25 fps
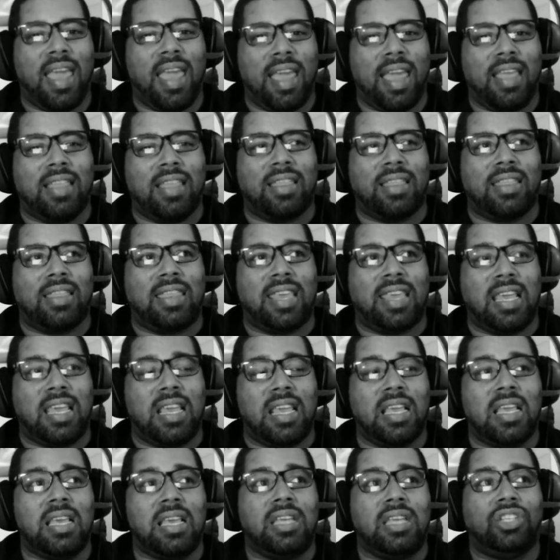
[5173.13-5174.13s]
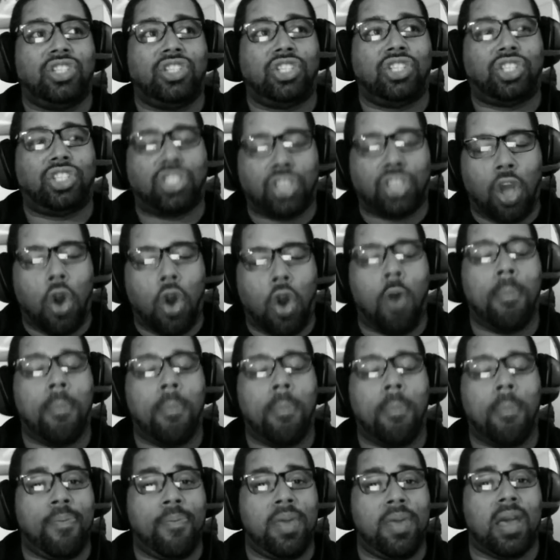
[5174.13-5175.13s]
the show
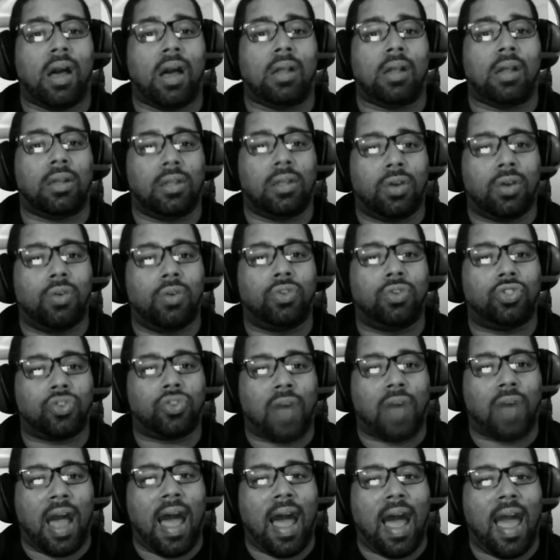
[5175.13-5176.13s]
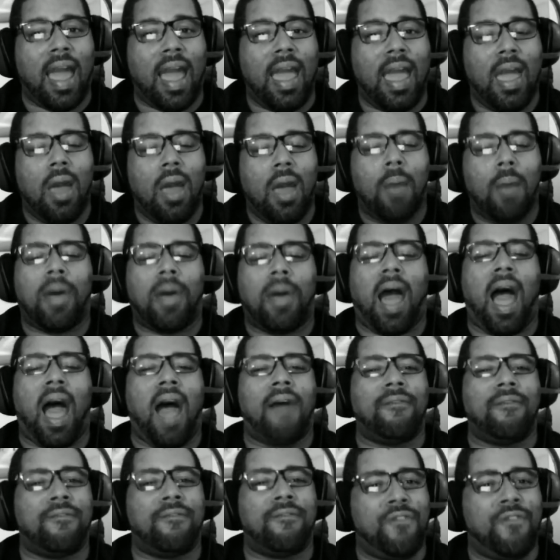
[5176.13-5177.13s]
may be a little dry, but
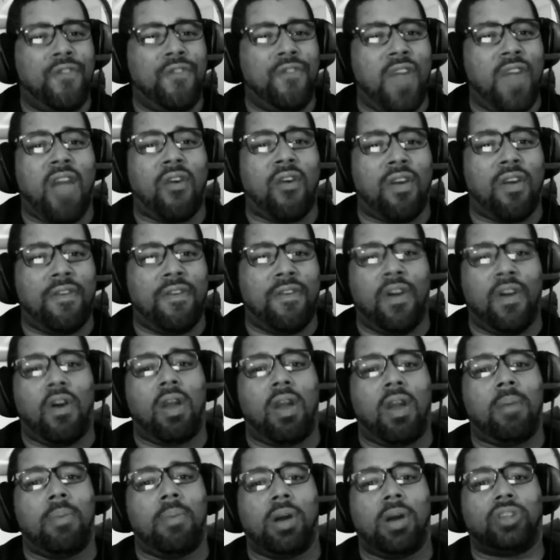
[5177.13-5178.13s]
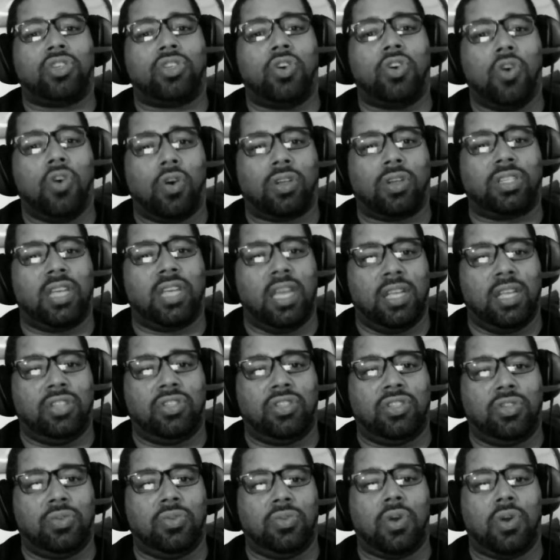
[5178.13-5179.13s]
I'm very, very much hooked
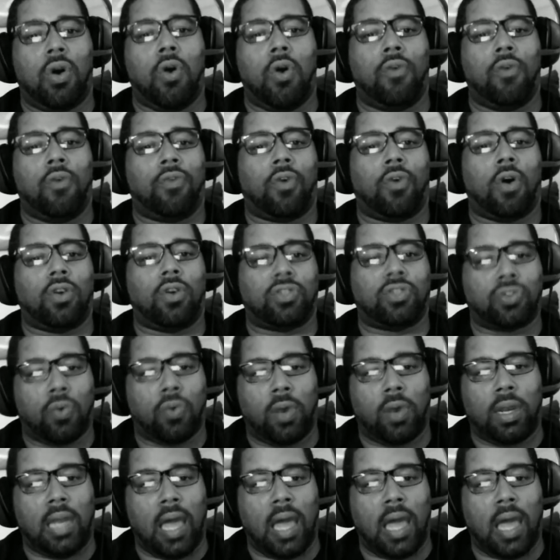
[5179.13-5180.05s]
into the overall storyline.